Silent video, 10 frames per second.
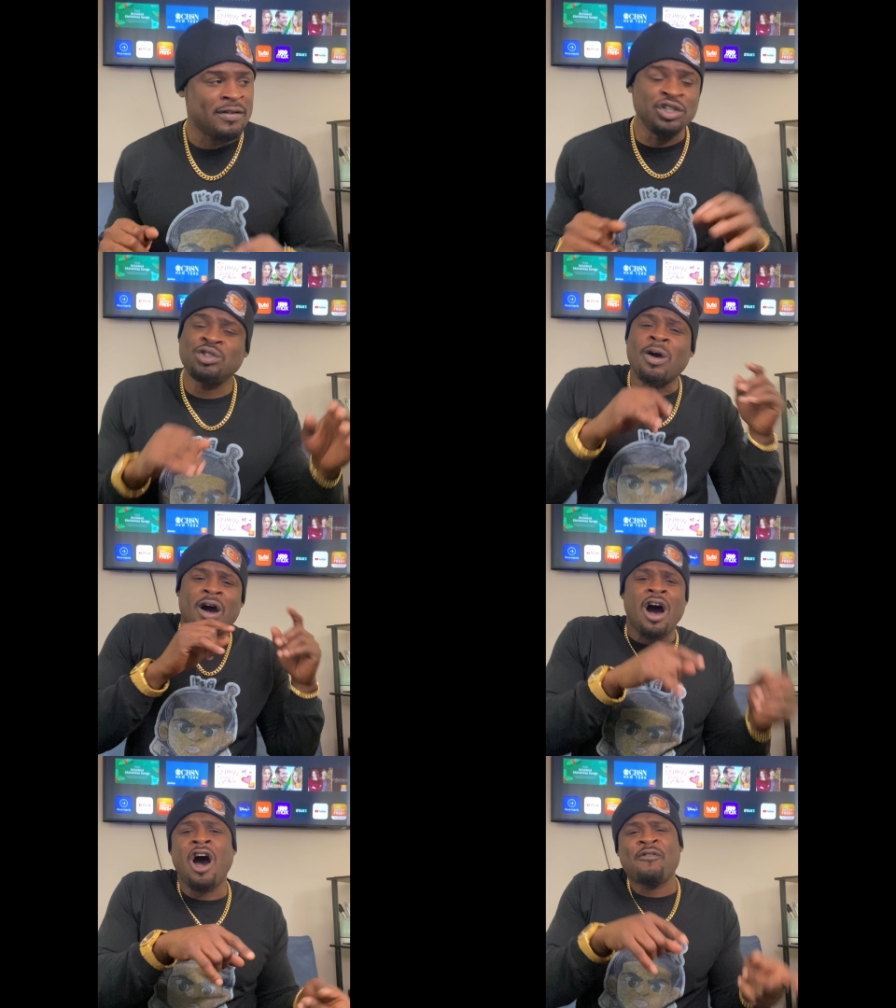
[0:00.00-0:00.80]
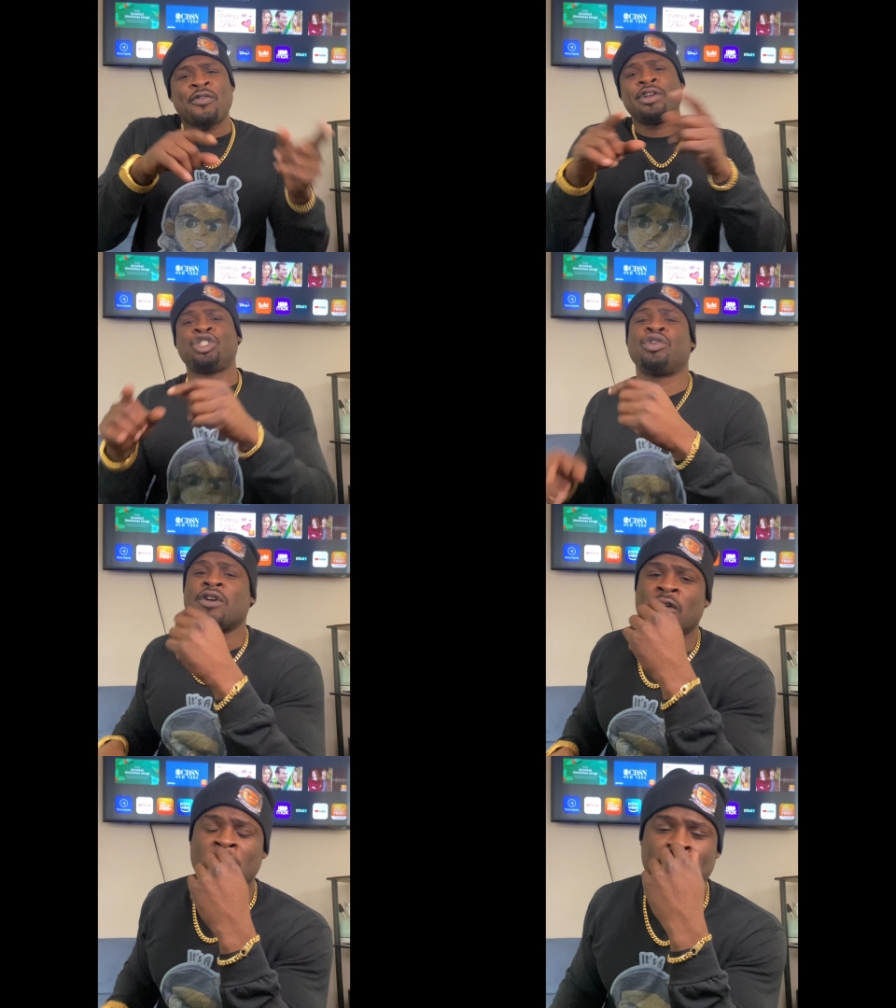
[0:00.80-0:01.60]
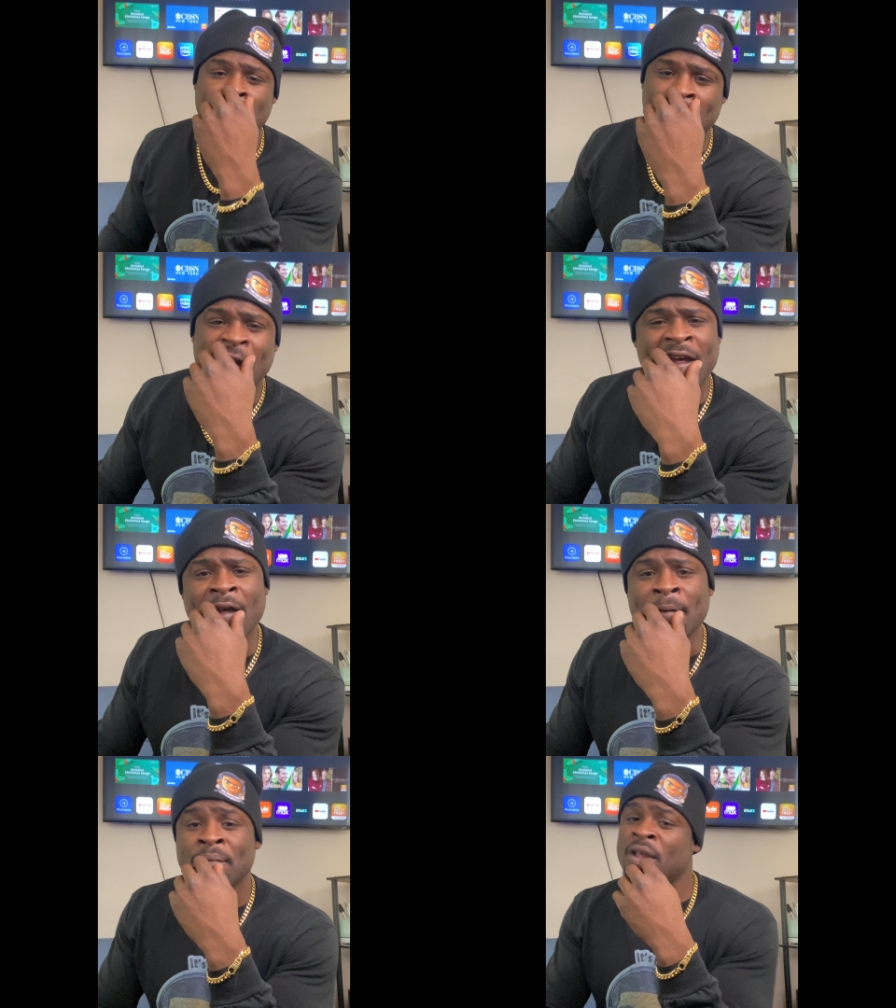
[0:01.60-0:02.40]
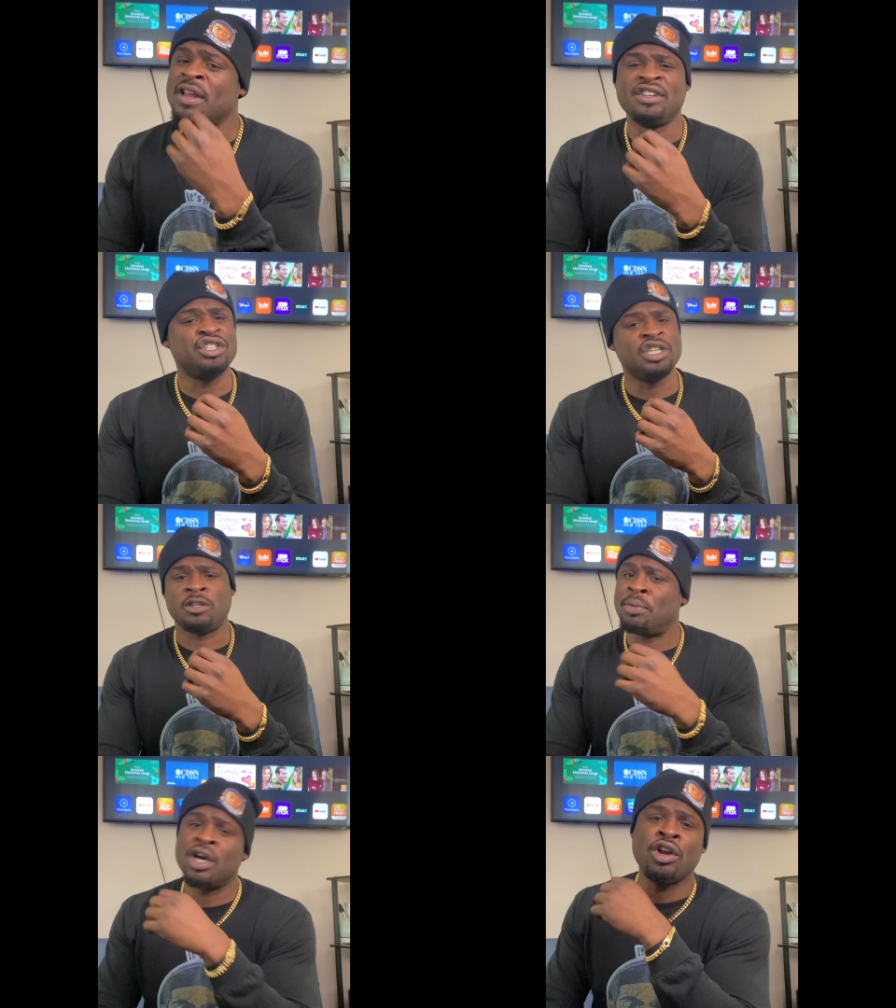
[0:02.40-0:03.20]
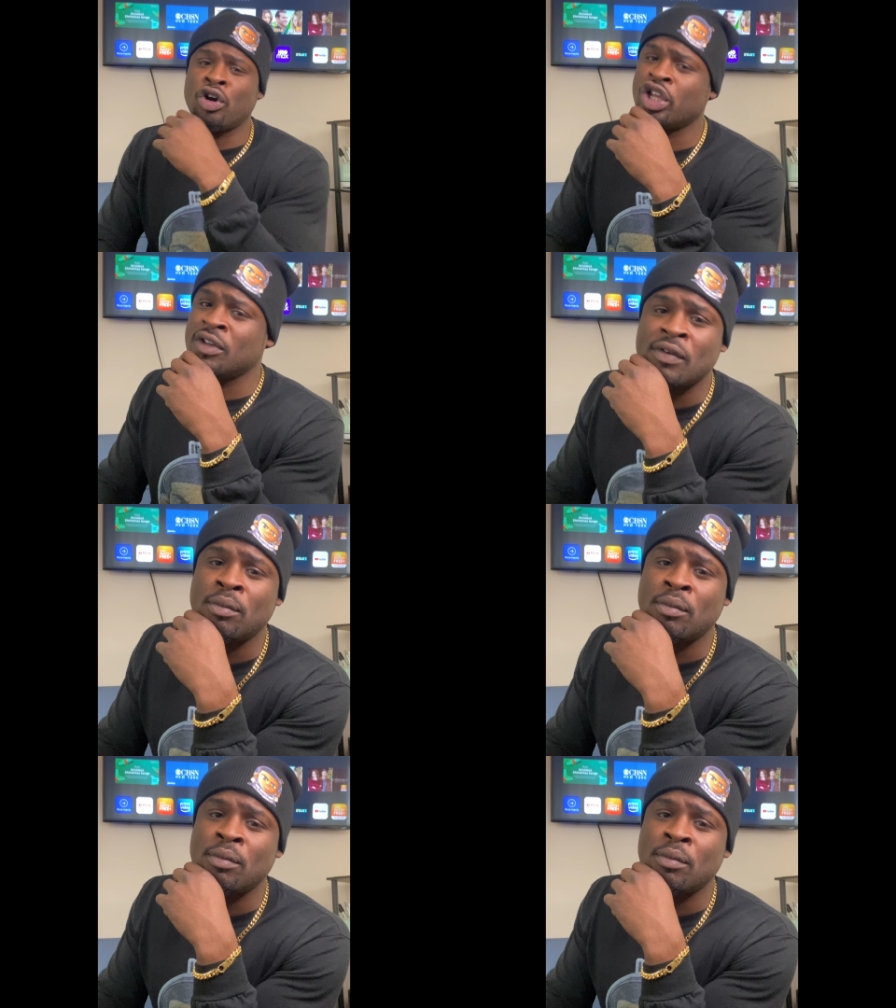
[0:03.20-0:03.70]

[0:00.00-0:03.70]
You start offering a trick on her. Yeah. And she just put it on you even